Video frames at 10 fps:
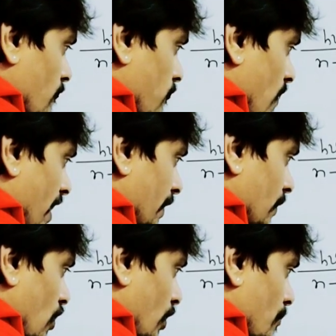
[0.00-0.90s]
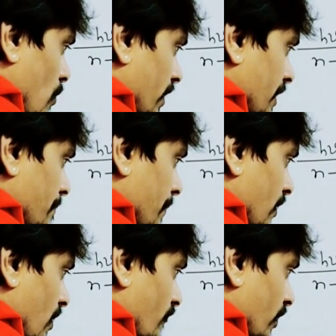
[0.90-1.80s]
one non-bonding
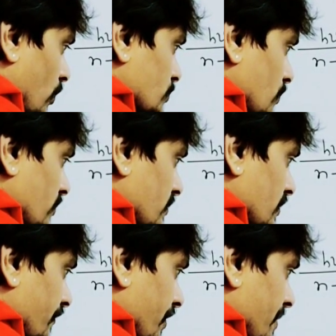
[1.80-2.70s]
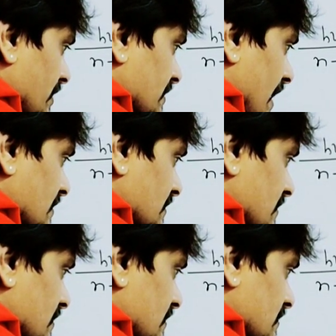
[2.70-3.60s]
pair of electron remains as it
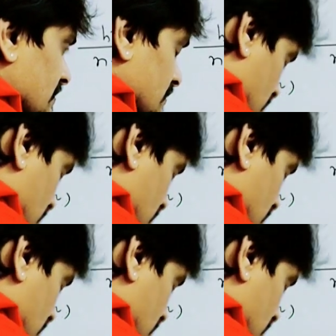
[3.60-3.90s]
is.